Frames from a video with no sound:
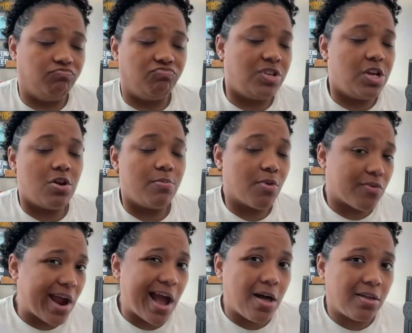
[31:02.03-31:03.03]
you know,
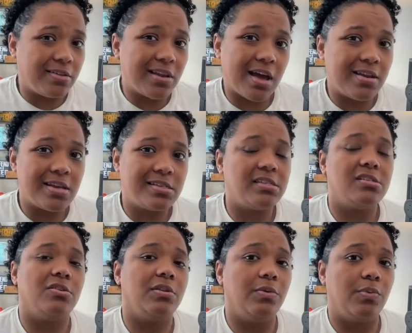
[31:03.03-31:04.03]
morale not
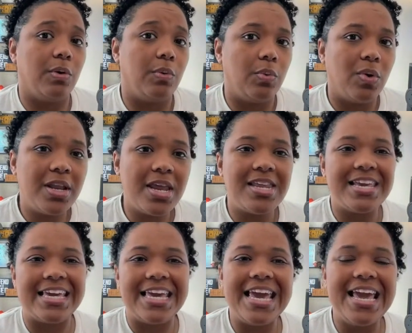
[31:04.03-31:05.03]
necessarily where we want it.
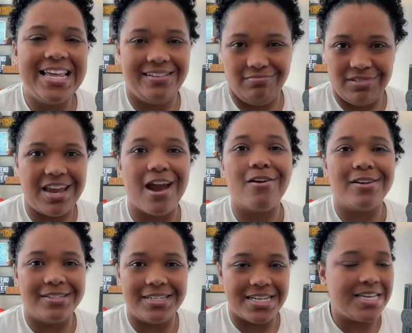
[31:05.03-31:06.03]
You can't
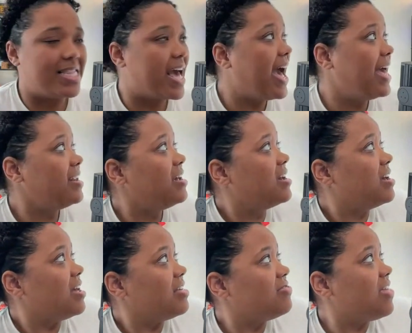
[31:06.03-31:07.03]
guarantee that.
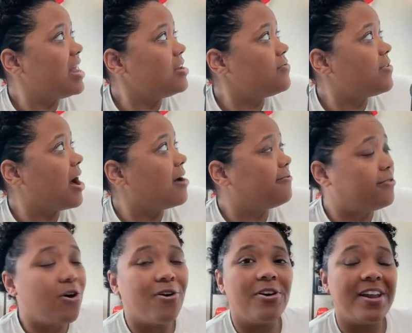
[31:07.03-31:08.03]
Then you've got
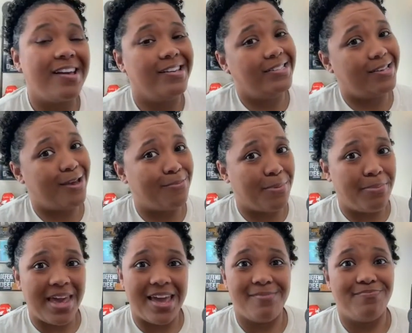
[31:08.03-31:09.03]
Florida, Tampa
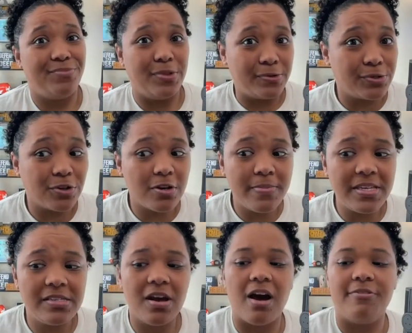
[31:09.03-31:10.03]
Bay. Those are going to be
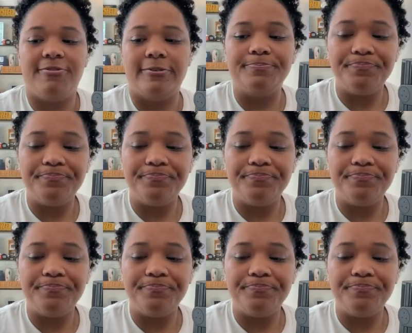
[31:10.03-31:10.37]
tough.